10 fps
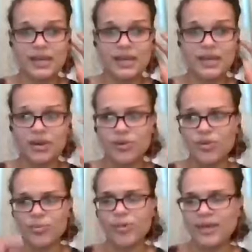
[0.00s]
You know,
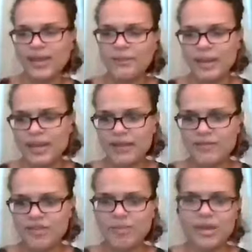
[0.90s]
you're putting in money
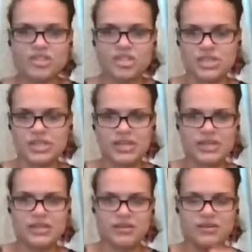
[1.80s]
for your pension
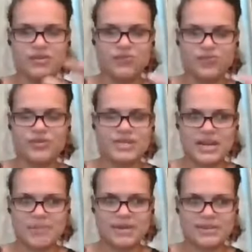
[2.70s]
and you know for
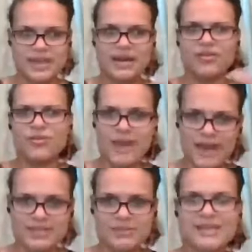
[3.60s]
retirement. It's like how do you
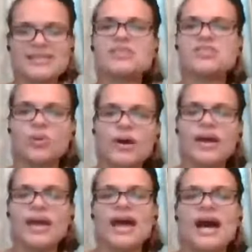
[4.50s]
maximize that? So
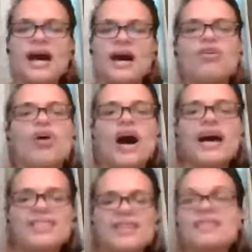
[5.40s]

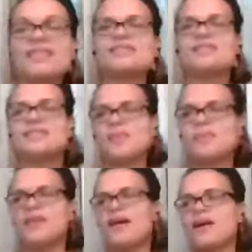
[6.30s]
I think this is
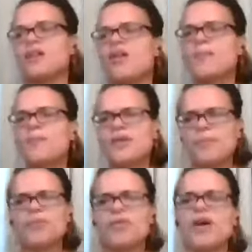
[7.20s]
something that a lot of
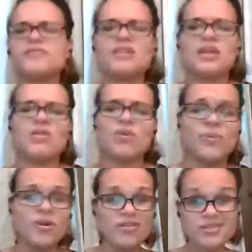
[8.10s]
people often ignore
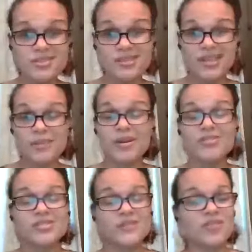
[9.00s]
personally, but
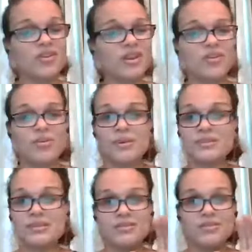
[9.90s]
also if you're running your own
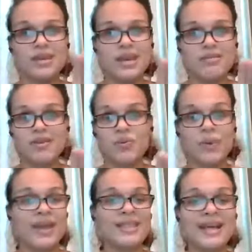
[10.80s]
business, you can't run
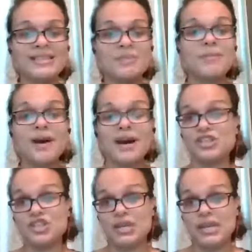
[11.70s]
away. And that's been my
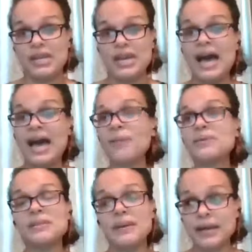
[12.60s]
journey. I
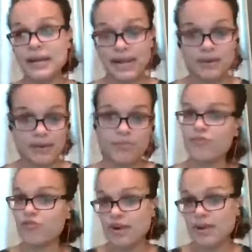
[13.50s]
was an accountant
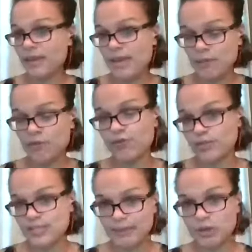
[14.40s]
before I became a
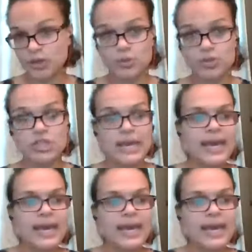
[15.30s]
full-time coach.